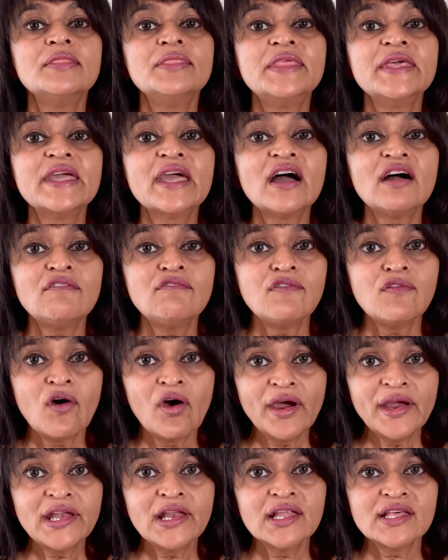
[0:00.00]
The
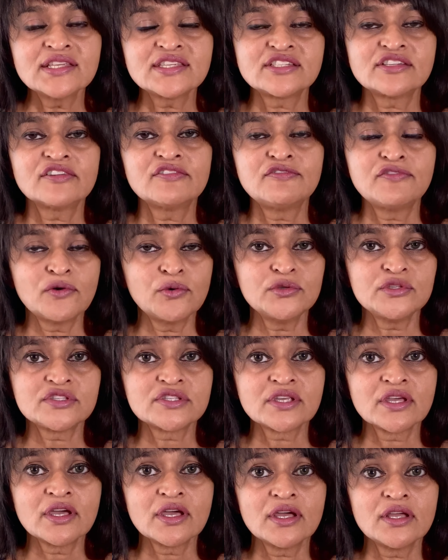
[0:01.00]
avoid list of
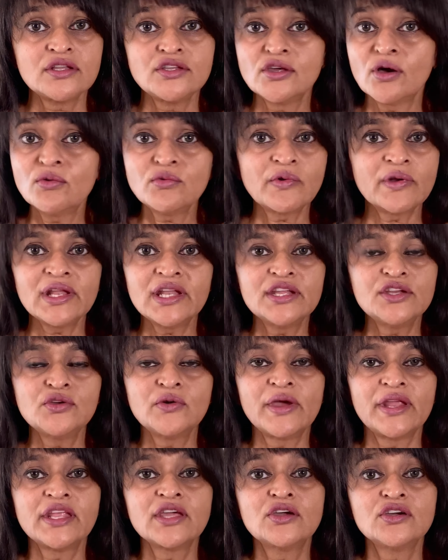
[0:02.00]
foods don't really do
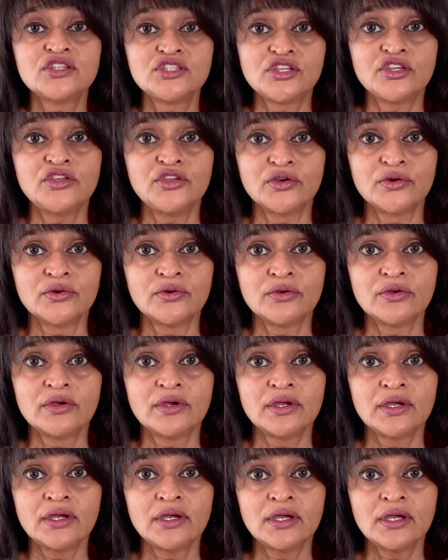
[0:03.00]
any good to you.
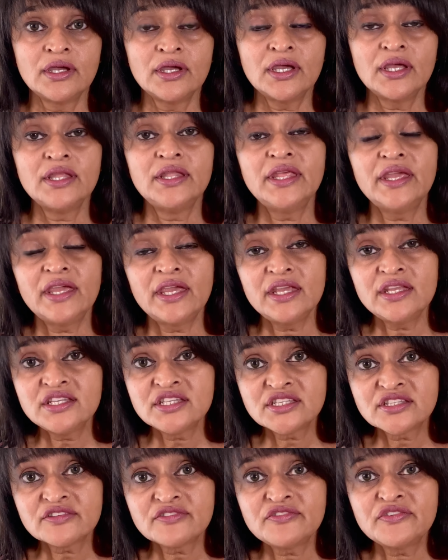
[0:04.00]
They
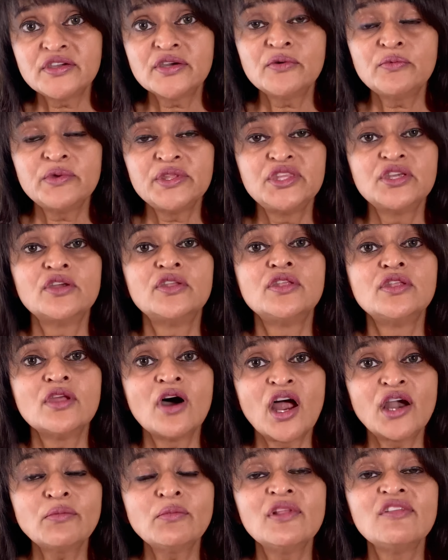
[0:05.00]
interfere with your
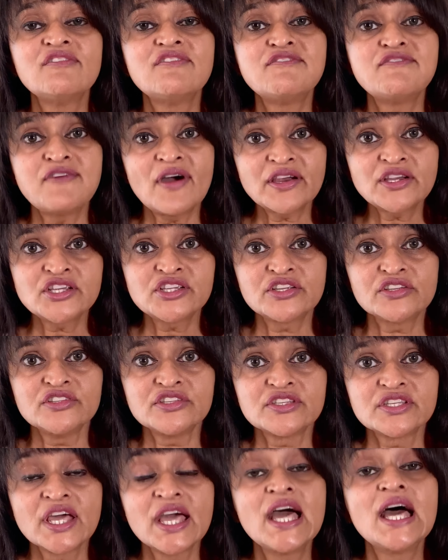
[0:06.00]
normal
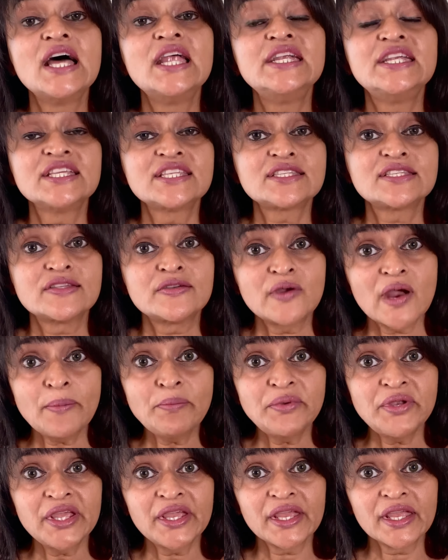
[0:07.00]
functions,
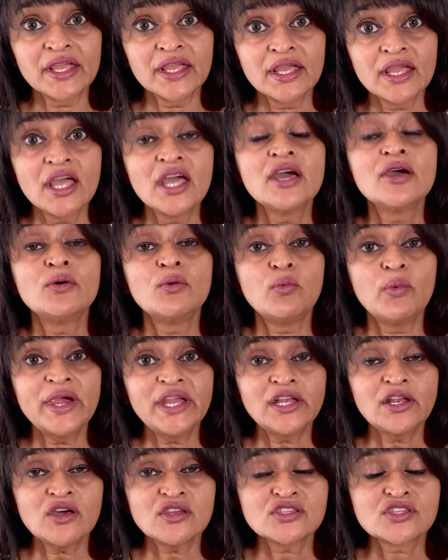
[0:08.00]
disrupting
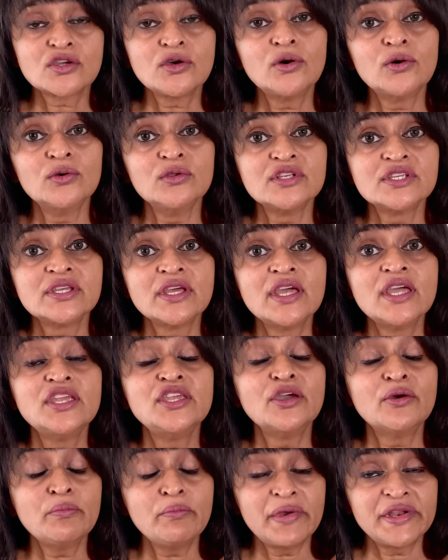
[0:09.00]
weight loss goals,
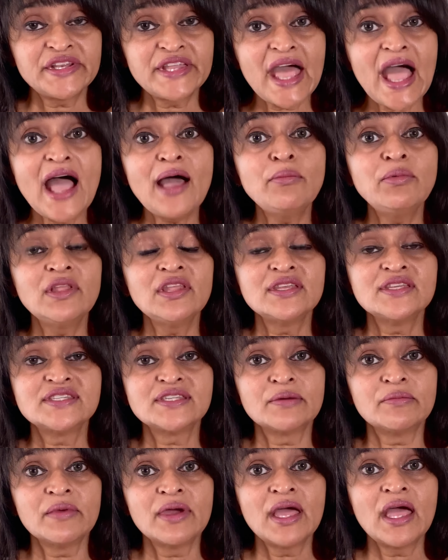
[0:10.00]
your
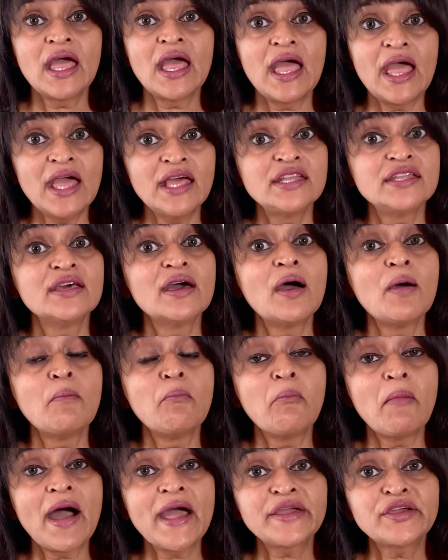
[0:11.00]
metabolism, and
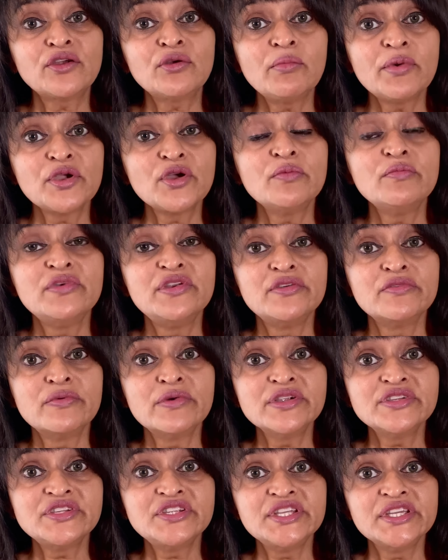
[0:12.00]
microbiome
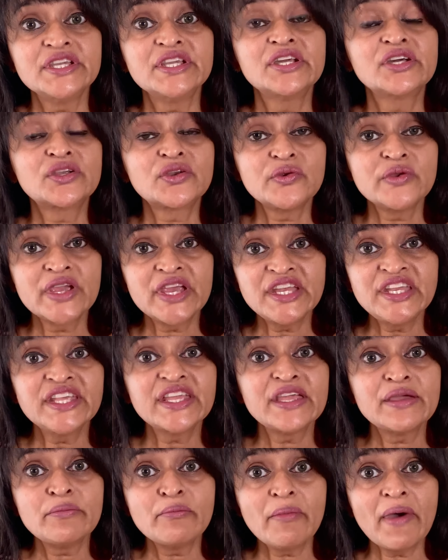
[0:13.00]
diversity, creating
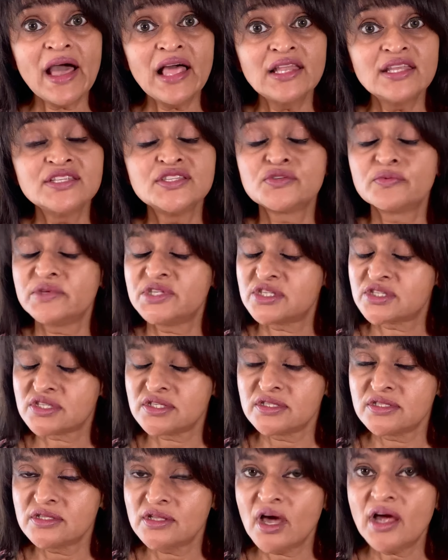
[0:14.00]
imbalance, which is
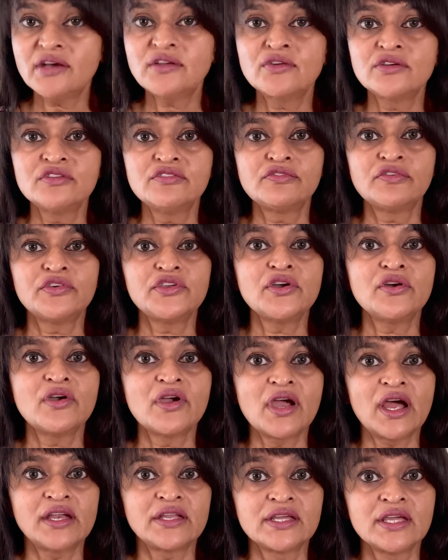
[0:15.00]
not good for your
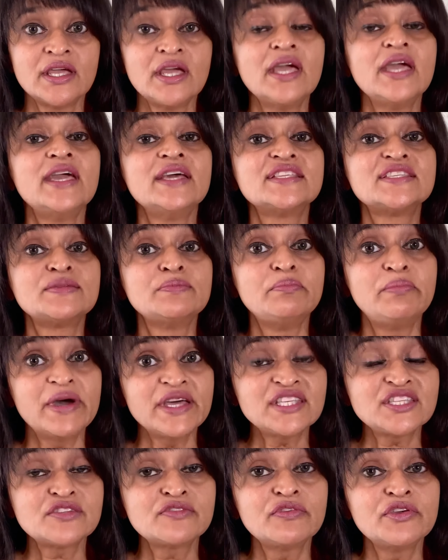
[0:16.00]
gut. It's
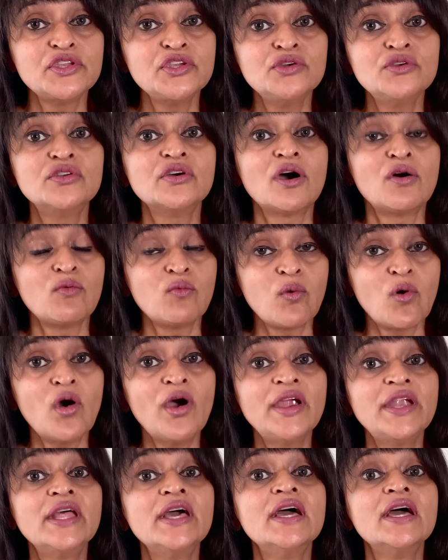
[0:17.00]
best for you to
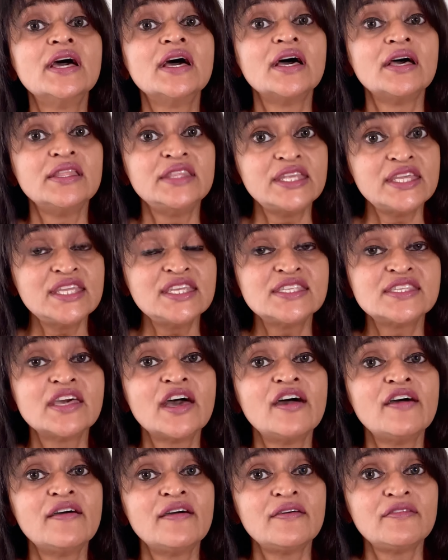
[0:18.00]
avoid these
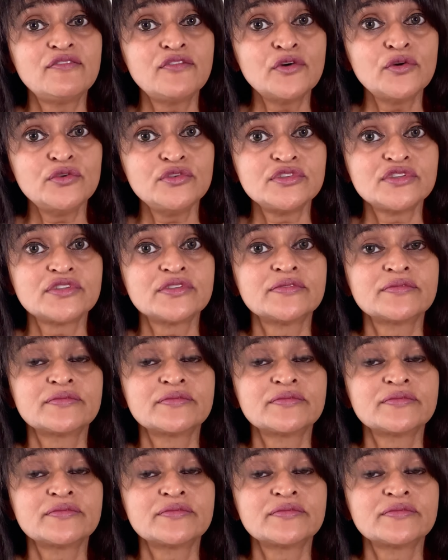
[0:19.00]
foods.